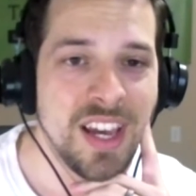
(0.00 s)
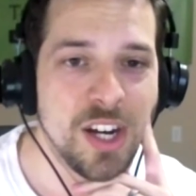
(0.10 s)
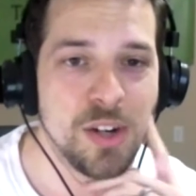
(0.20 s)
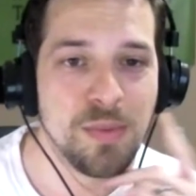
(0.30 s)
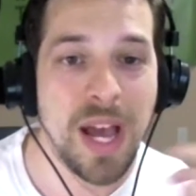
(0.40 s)

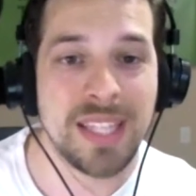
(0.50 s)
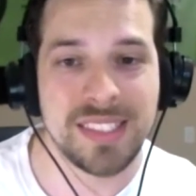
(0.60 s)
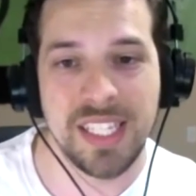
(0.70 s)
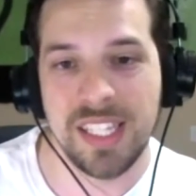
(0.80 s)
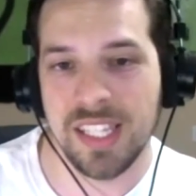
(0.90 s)
I
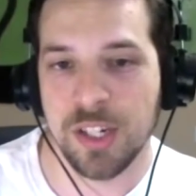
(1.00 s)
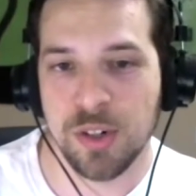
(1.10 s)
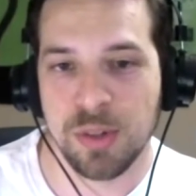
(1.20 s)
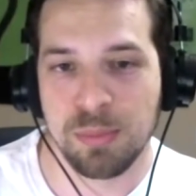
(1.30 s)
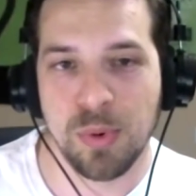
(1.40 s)
see that you
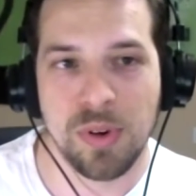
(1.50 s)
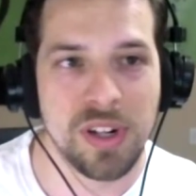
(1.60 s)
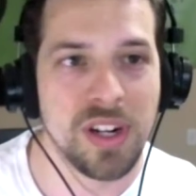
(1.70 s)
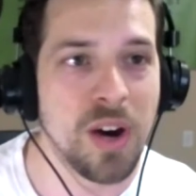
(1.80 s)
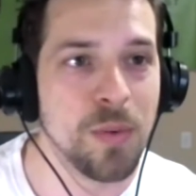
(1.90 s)
were
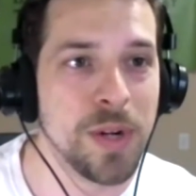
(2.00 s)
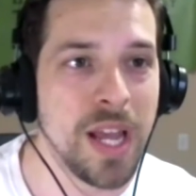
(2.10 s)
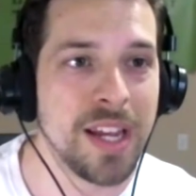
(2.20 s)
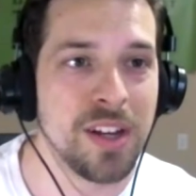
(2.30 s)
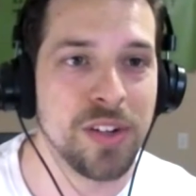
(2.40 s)
born, when
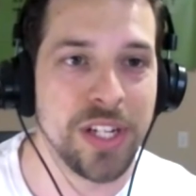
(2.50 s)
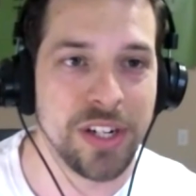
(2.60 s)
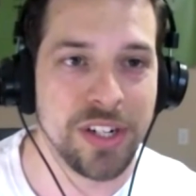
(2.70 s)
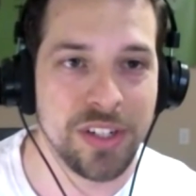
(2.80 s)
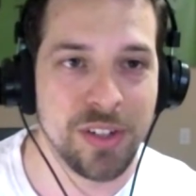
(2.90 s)
I go to
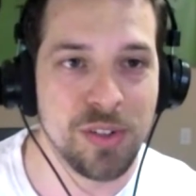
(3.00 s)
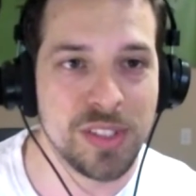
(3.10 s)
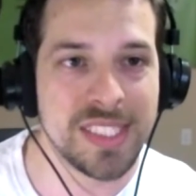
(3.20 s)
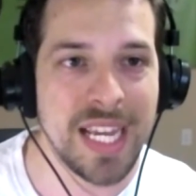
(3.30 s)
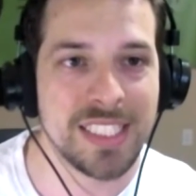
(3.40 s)
your Google
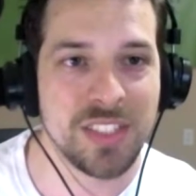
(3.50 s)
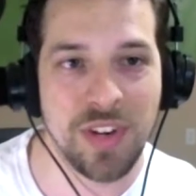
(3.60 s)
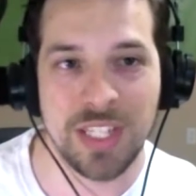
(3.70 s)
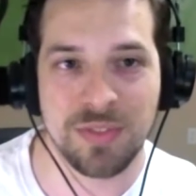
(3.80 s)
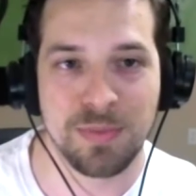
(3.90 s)
Sites,
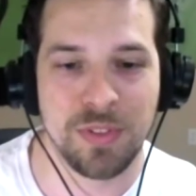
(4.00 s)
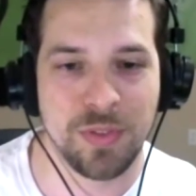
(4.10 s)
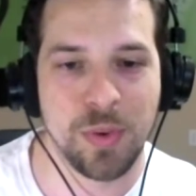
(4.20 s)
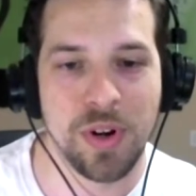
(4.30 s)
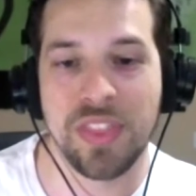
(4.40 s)
Fresh from the
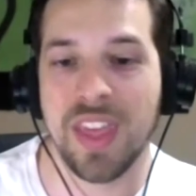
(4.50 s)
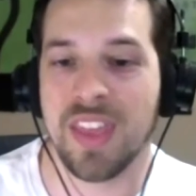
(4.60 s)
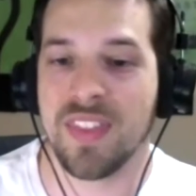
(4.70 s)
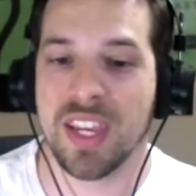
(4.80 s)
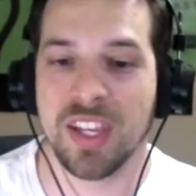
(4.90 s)
Fourth,
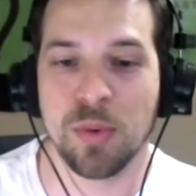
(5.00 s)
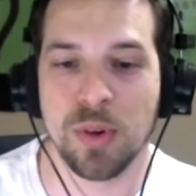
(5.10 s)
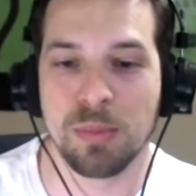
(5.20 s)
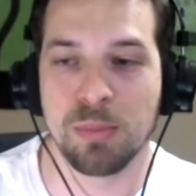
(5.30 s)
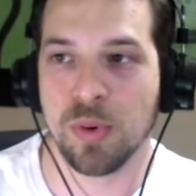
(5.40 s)
and that you
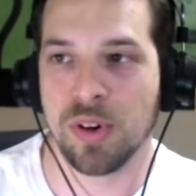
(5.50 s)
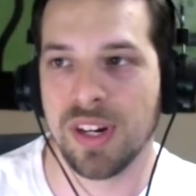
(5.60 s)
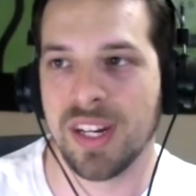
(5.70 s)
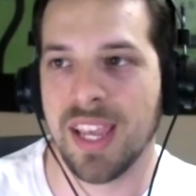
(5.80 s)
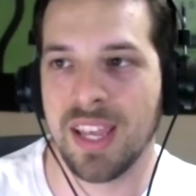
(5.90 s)
were
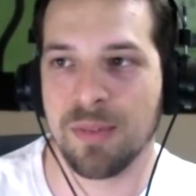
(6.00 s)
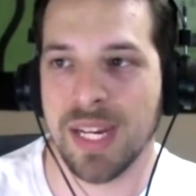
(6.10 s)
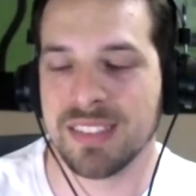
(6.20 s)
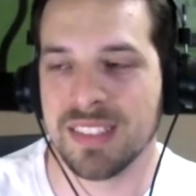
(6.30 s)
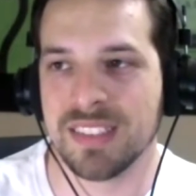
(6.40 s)
born and
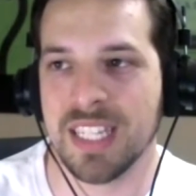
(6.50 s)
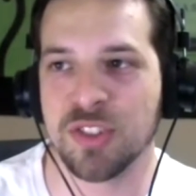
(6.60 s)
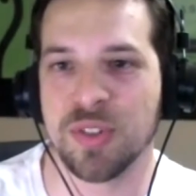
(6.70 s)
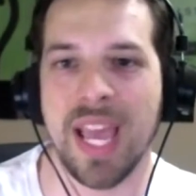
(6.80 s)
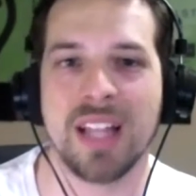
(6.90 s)
raised in
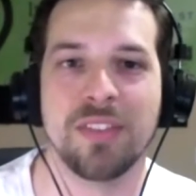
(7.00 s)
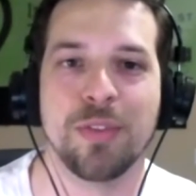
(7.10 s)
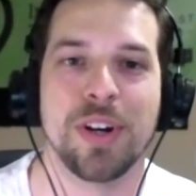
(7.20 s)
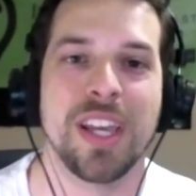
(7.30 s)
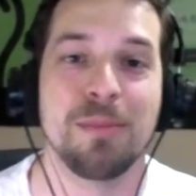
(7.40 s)
Central
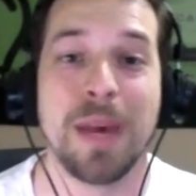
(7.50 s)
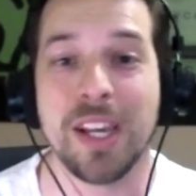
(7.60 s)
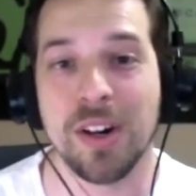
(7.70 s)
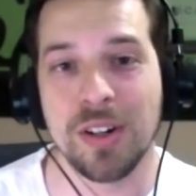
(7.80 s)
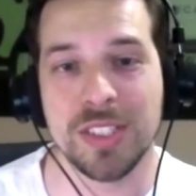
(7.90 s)
California. My
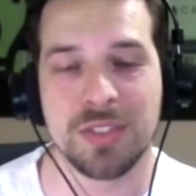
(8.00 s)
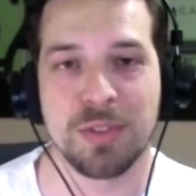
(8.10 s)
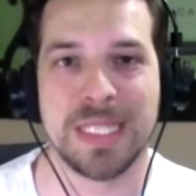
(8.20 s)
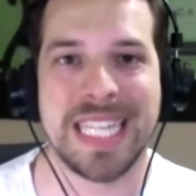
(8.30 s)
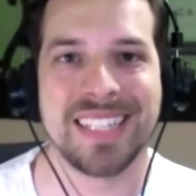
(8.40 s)
co-host is
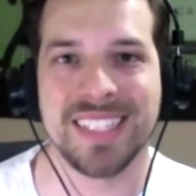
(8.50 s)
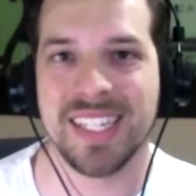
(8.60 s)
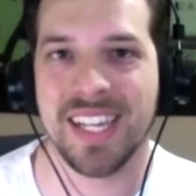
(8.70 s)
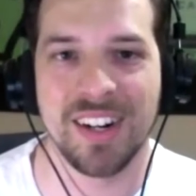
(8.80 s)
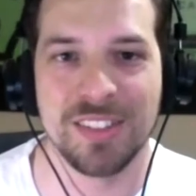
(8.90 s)
from
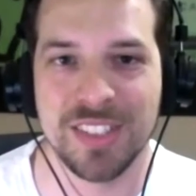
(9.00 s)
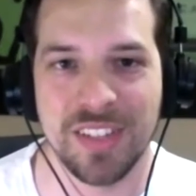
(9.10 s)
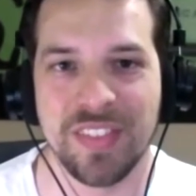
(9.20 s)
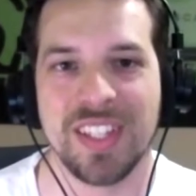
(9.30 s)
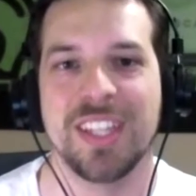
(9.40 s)
Atascadero, so I
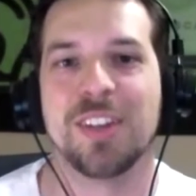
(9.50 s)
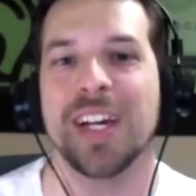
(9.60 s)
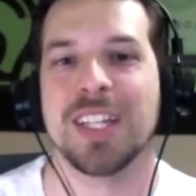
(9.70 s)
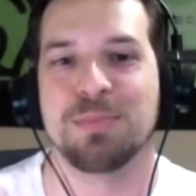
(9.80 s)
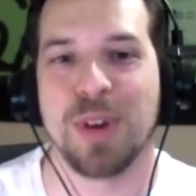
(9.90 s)
feel like you
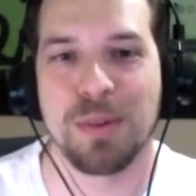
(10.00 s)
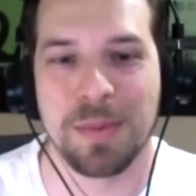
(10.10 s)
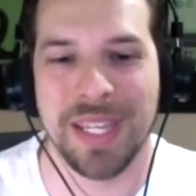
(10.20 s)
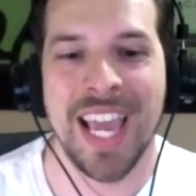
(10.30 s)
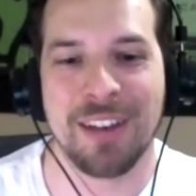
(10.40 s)
guys
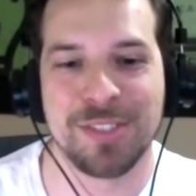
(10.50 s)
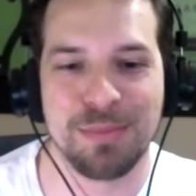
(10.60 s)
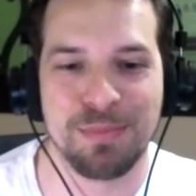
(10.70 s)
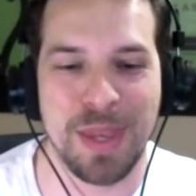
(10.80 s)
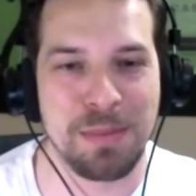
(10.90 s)
probably have
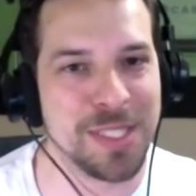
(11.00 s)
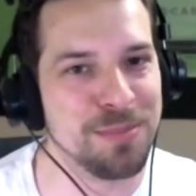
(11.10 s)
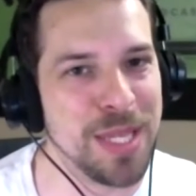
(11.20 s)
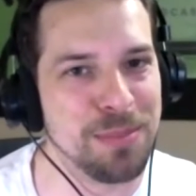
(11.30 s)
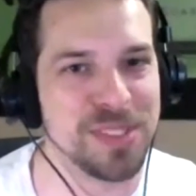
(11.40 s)
maybe
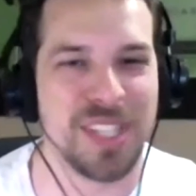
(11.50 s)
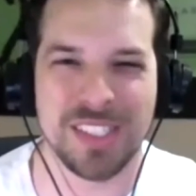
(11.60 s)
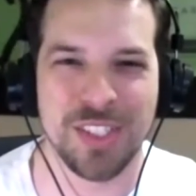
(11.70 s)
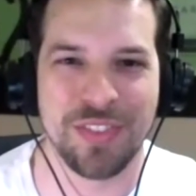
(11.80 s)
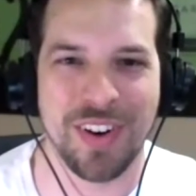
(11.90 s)
some people
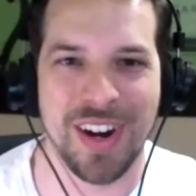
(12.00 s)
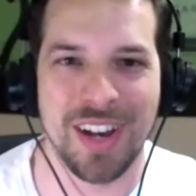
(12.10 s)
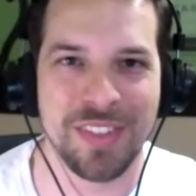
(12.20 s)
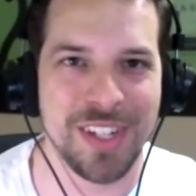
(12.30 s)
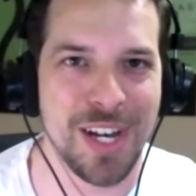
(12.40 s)
not too far
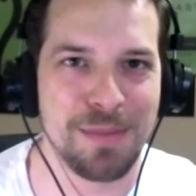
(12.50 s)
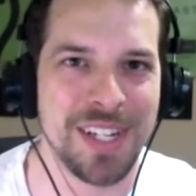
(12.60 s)
off in common.